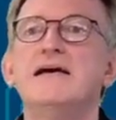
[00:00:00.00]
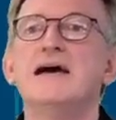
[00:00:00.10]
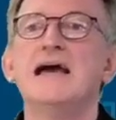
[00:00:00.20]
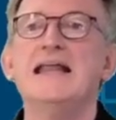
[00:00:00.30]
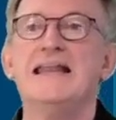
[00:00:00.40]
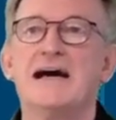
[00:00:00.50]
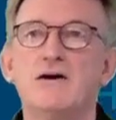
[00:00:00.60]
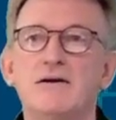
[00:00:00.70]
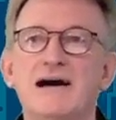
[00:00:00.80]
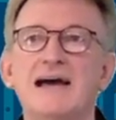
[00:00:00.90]
And
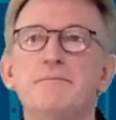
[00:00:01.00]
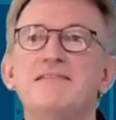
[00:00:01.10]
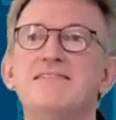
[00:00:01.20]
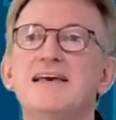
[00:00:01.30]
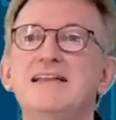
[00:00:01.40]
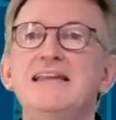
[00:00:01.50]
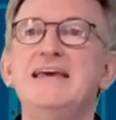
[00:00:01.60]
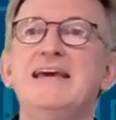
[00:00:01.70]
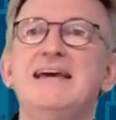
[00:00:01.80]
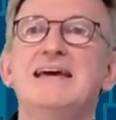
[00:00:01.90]
now I'm
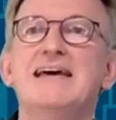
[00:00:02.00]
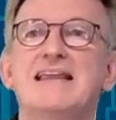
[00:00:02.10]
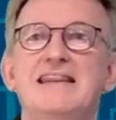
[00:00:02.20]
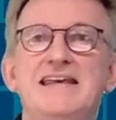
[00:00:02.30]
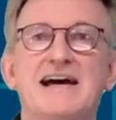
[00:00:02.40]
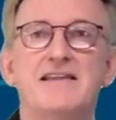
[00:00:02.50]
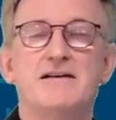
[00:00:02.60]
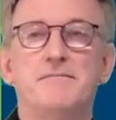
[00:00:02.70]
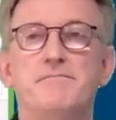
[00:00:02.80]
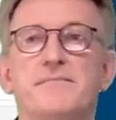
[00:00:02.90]
sending the
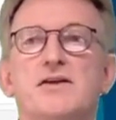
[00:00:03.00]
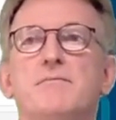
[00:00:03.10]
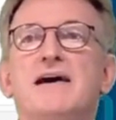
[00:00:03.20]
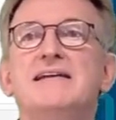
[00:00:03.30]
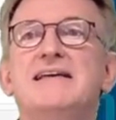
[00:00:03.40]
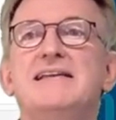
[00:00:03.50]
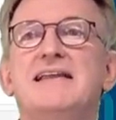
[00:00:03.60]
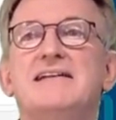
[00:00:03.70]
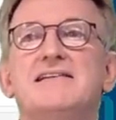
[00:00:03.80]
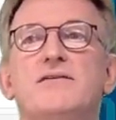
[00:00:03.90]
other command, and
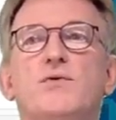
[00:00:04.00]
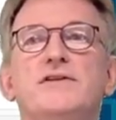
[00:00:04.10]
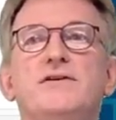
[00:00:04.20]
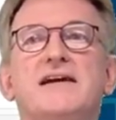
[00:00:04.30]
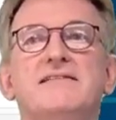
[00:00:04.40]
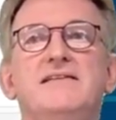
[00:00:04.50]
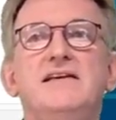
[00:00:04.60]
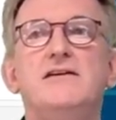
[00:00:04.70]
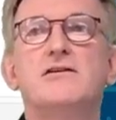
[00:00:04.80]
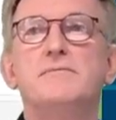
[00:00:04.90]
that's what you can see
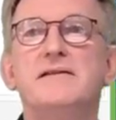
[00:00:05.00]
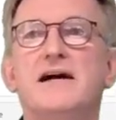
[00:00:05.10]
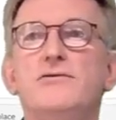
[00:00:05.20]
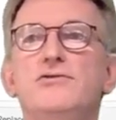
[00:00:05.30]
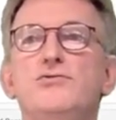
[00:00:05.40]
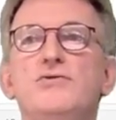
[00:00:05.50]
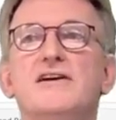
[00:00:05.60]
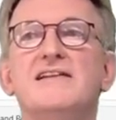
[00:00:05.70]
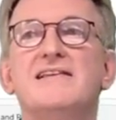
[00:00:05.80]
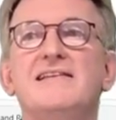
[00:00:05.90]
here. Now you do
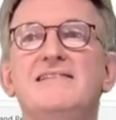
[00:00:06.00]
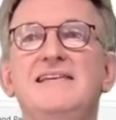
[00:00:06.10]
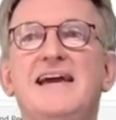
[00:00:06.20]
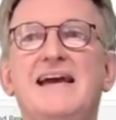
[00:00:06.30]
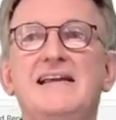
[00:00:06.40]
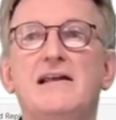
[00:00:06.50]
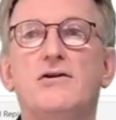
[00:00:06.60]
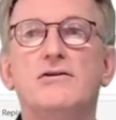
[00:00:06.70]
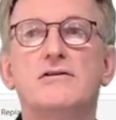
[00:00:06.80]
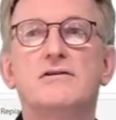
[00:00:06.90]
not see any
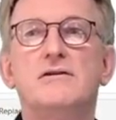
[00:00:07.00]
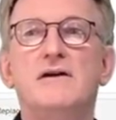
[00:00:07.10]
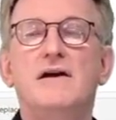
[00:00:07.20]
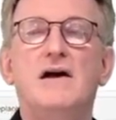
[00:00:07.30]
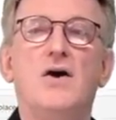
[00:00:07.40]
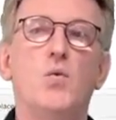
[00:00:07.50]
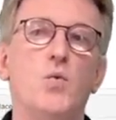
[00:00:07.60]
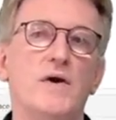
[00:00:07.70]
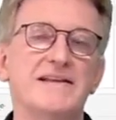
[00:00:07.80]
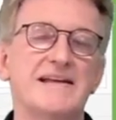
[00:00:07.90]
longer
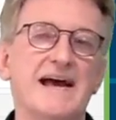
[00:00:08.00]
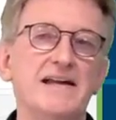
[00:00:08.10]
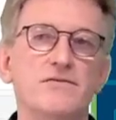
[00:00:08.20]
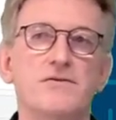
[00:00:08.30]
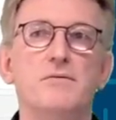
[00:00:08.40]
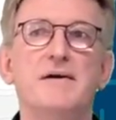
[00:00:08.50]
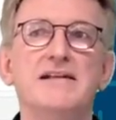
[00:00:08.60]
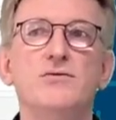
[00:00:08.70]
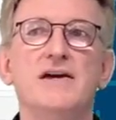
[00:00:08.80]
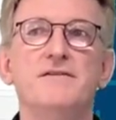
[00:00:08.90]
what kind of command
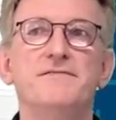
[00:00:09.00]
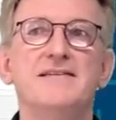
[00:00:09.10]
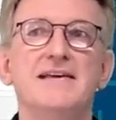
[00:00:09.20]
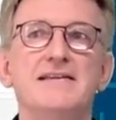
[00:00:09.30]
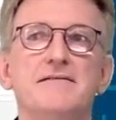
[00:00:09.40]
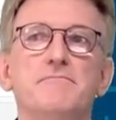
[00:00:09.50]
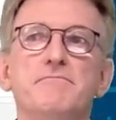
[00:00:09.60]
you have sent.